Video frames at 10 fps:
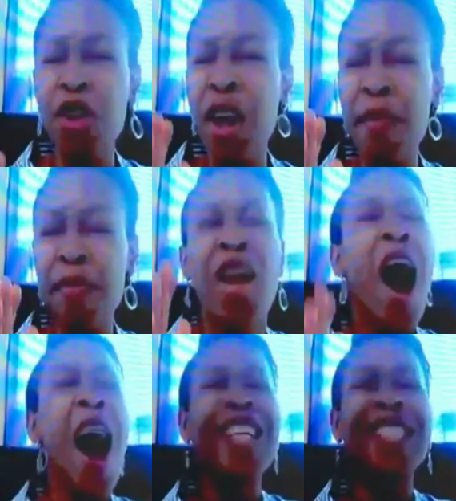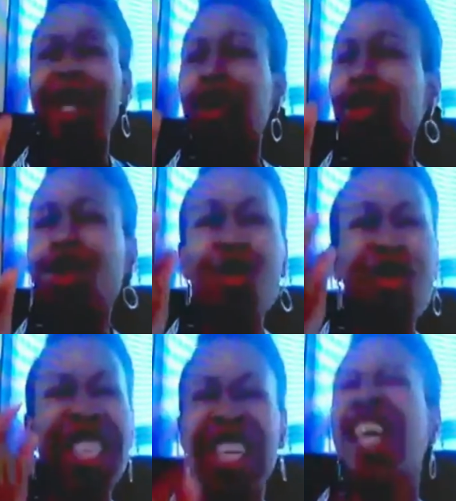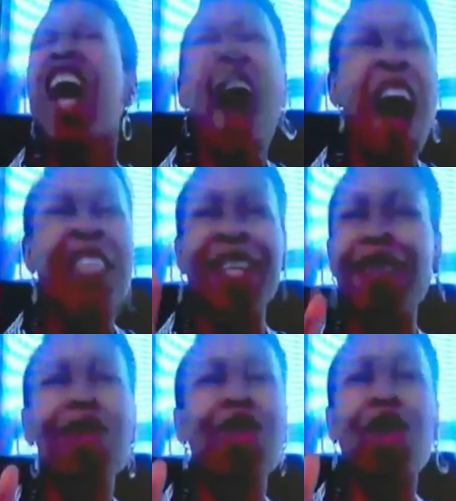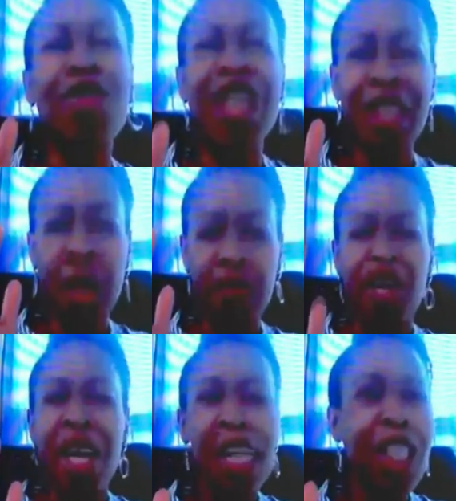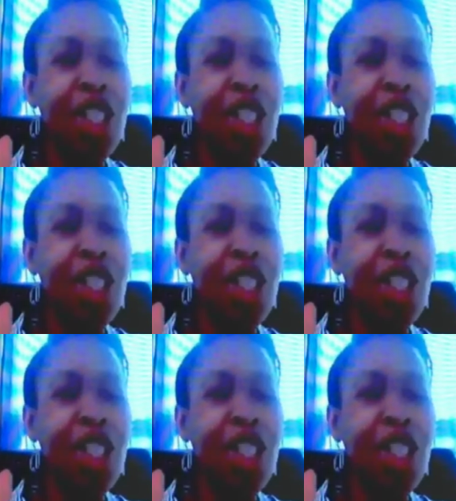in Jesus' name, in the mighty name of Jesus.